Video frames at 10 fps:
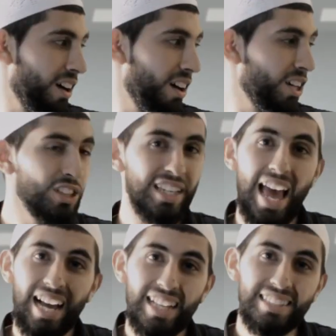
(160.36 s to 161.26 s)
So you can
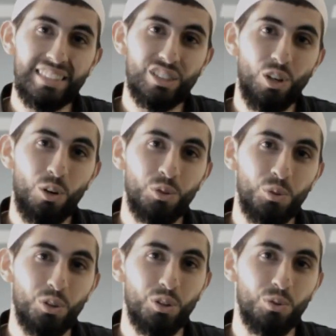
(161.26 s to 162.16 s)
act like this is all new
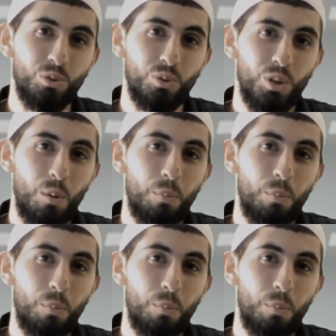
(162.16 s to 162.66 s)
to you,